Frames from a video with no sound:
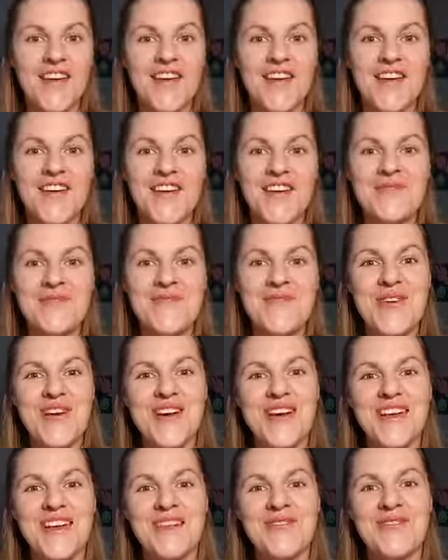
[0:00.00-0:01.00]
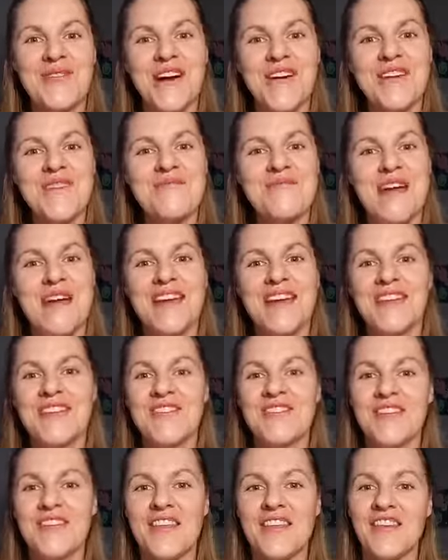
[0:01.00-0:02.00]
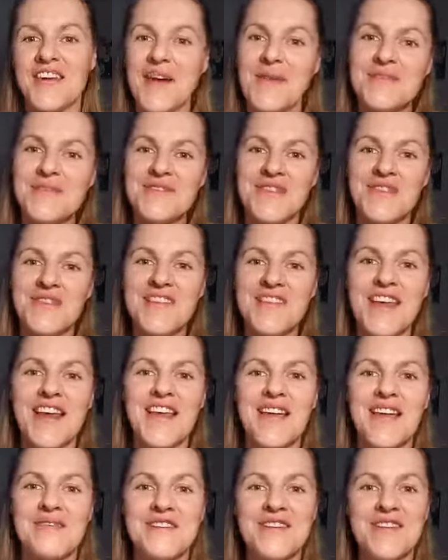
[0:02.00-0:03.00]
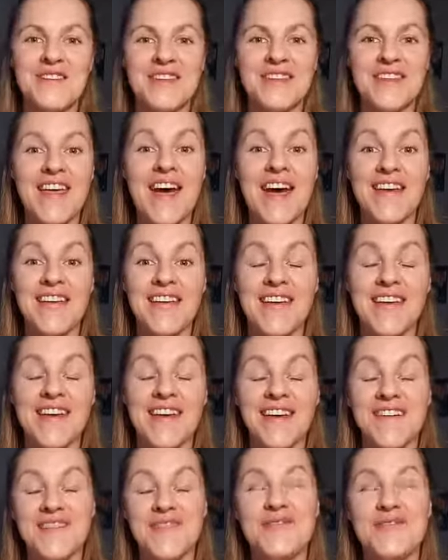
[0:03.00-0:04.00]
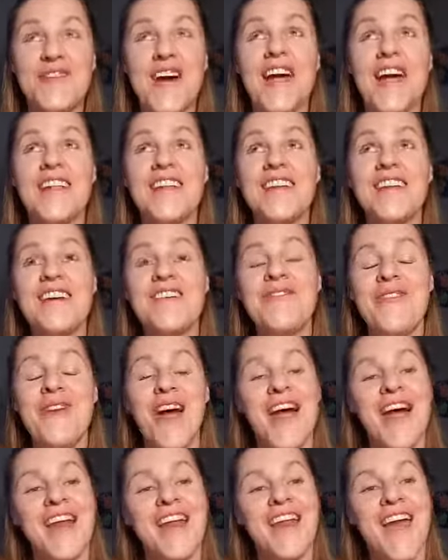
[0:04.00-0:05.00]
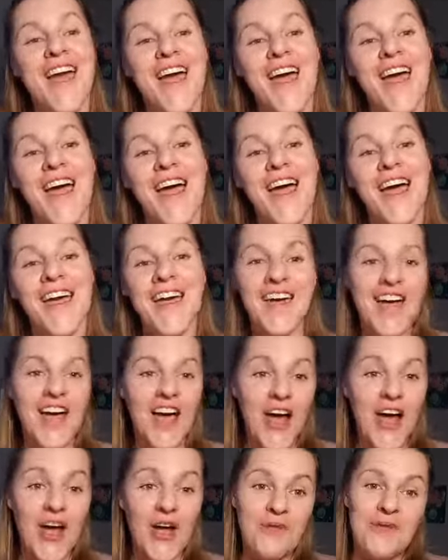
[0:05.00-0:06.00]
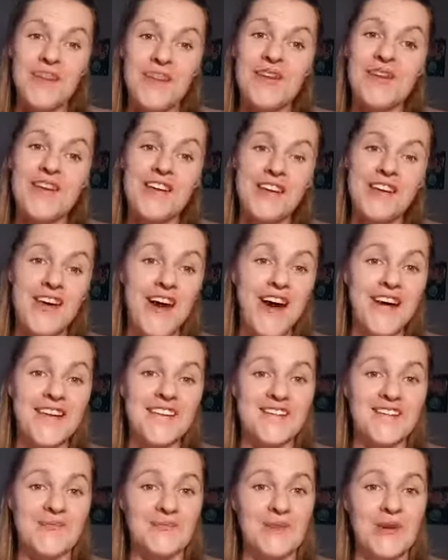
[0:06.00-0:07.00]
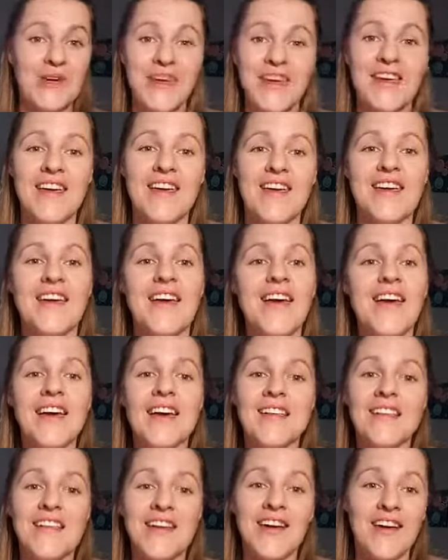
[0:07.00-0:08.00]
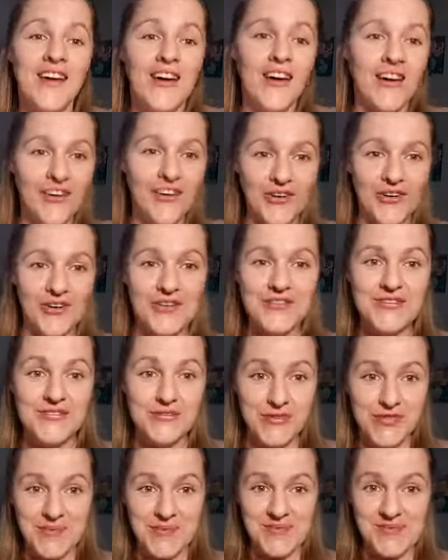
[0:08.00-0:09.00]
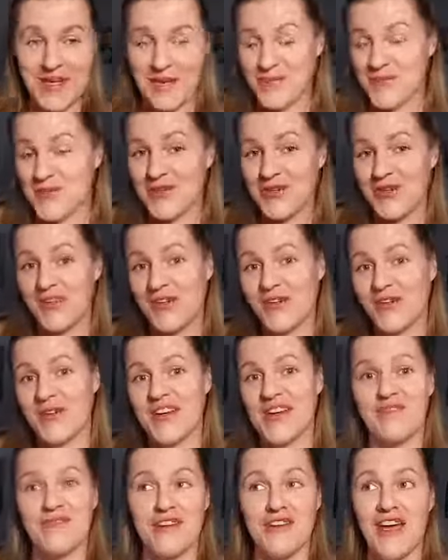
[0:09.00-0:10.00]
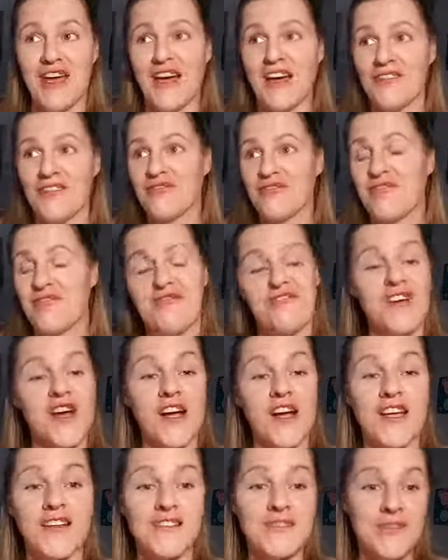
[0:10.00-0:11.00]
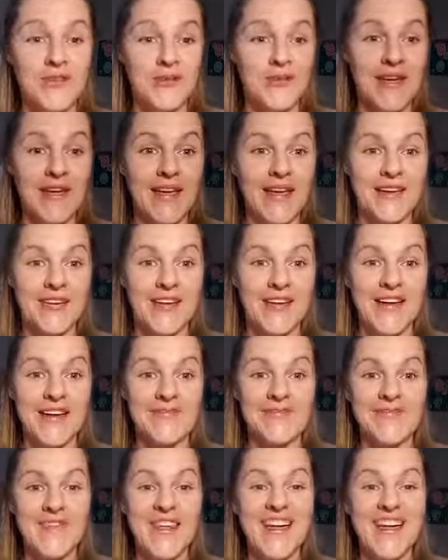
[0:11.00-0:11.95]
Good morning. Welcome back to another episode of 10 a.m. Tea with Natalie. It is finally Friday. Hope that you had an awesome week and that all your goals and dreams came true. And if not, fuck it, it's the weekend,